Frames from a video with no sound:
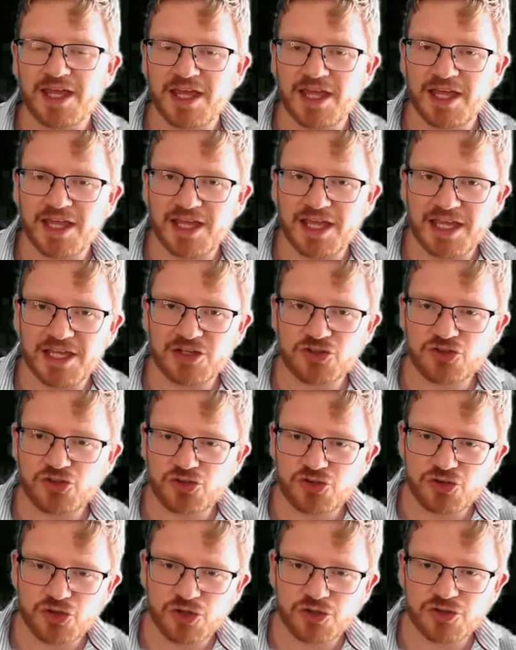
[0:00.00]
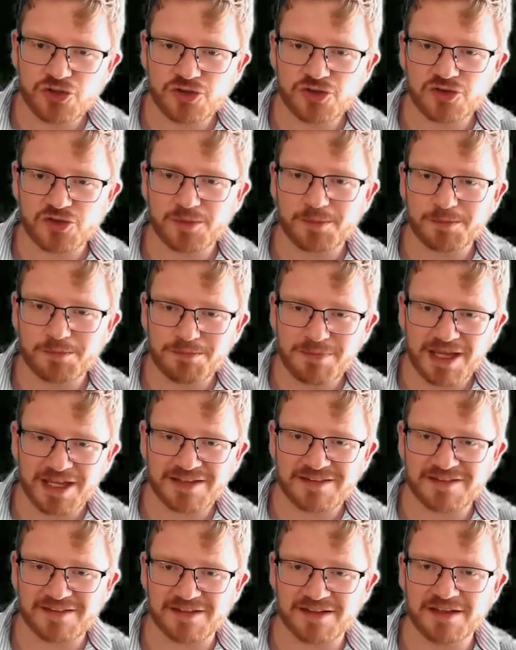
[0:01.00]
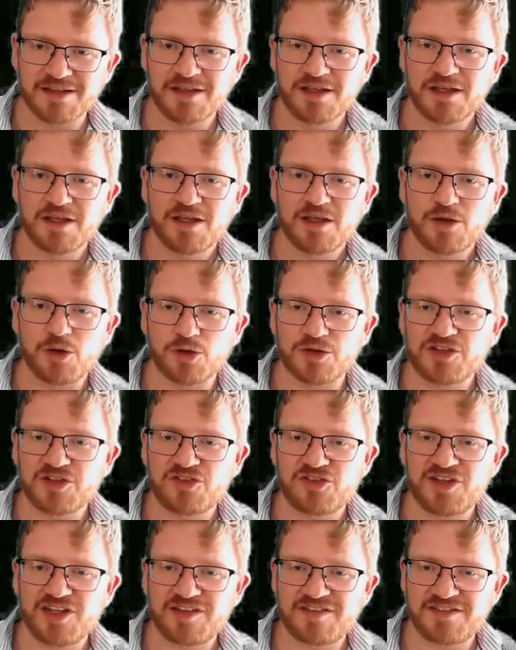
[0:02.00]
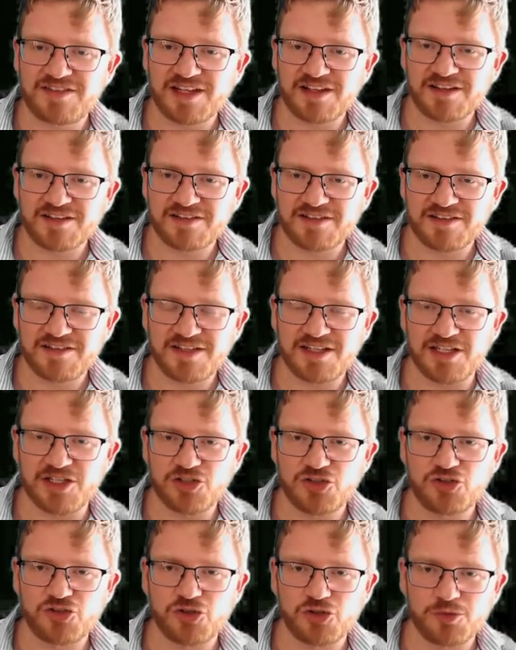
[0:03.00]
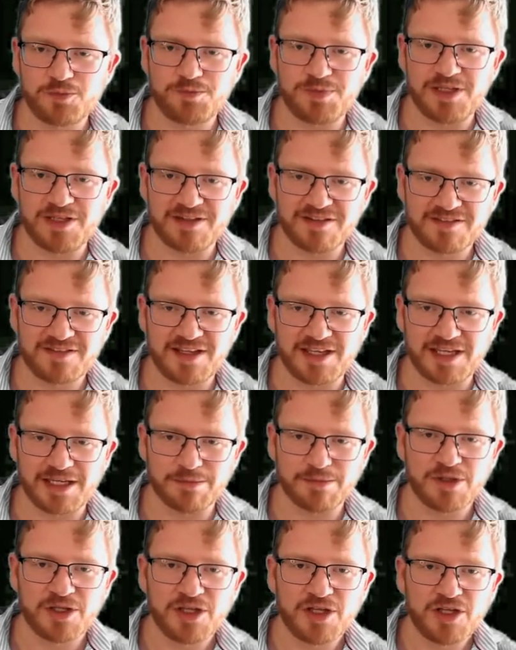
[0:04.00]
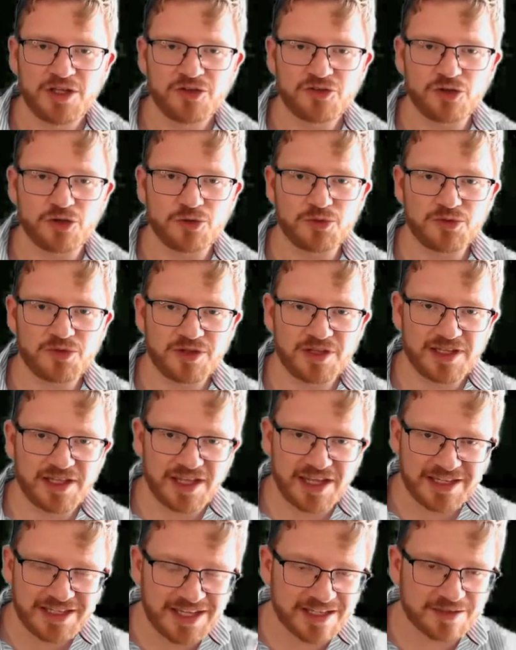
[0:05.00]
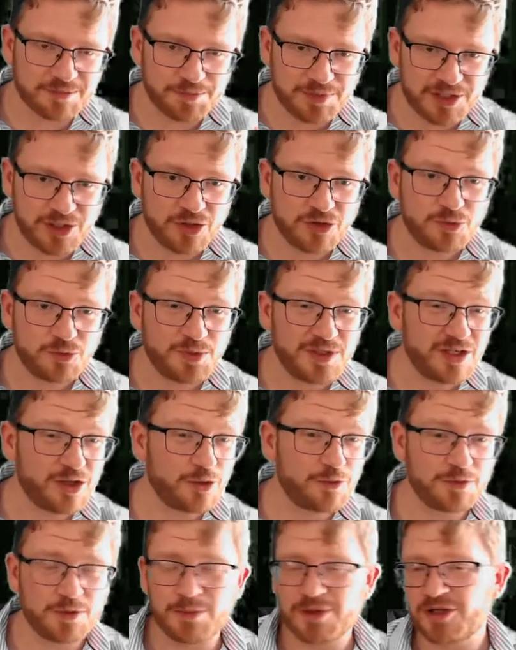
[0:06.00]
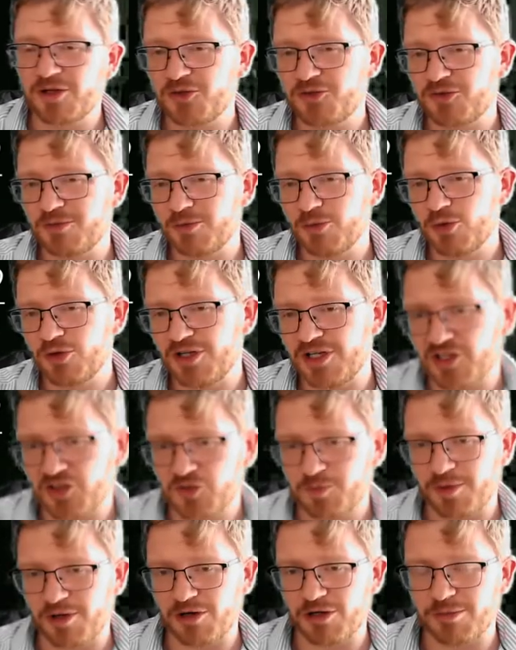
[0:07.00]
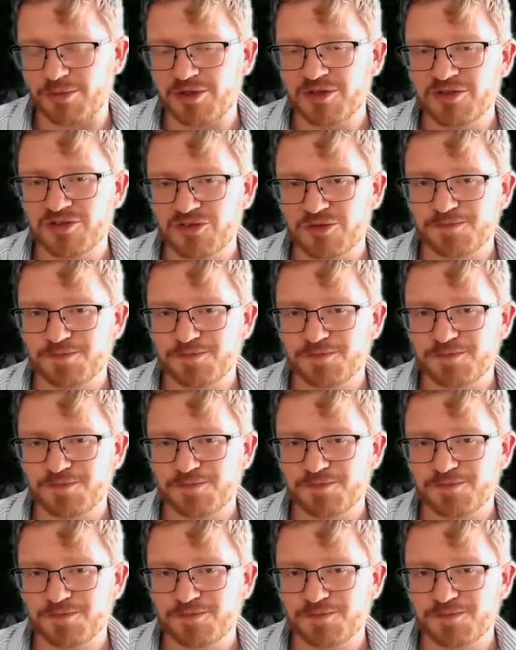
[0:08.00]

it shouldn't matter, or this delta T should be the same. So again, because we know from the Michelson-Morley experiment